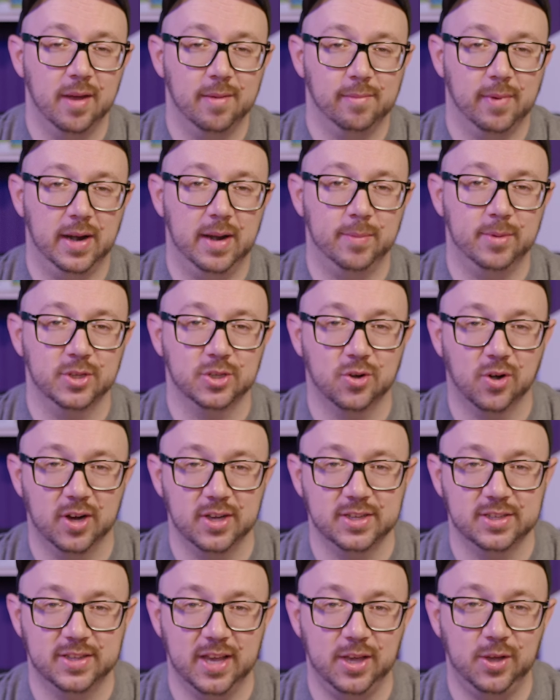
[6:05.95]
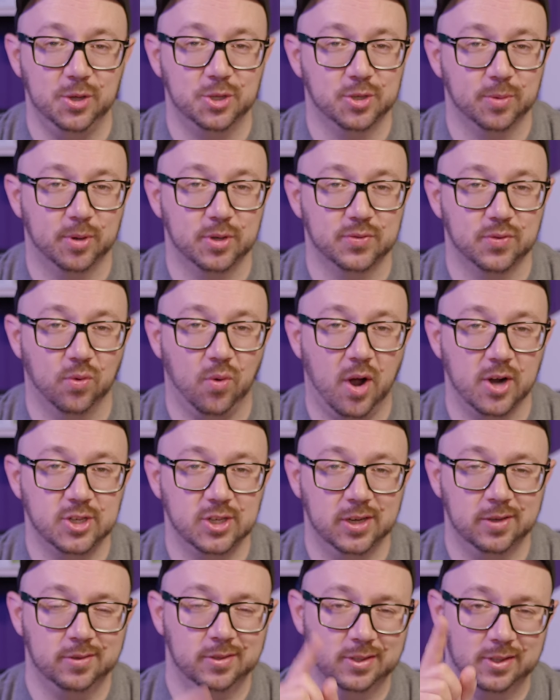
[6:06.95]
My name is Chris. Thank you so much for
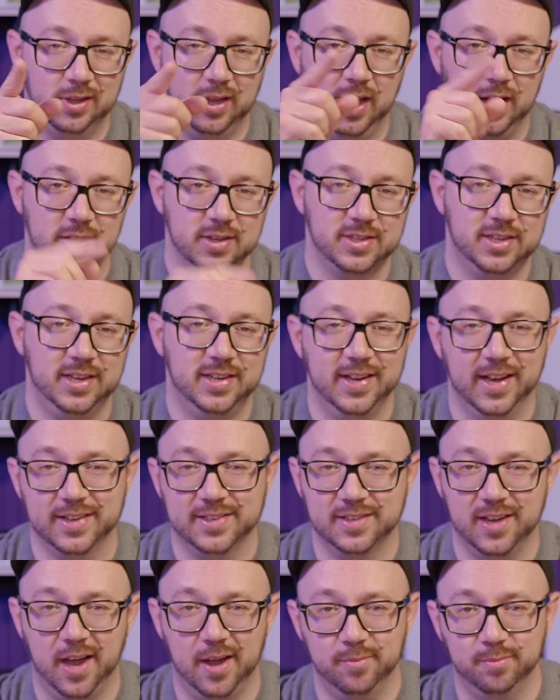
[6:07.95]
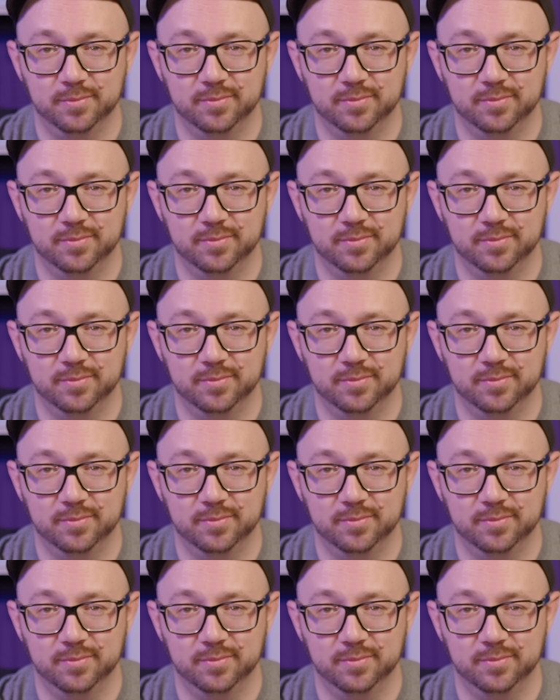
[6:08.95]
watching, and I'll see you next time.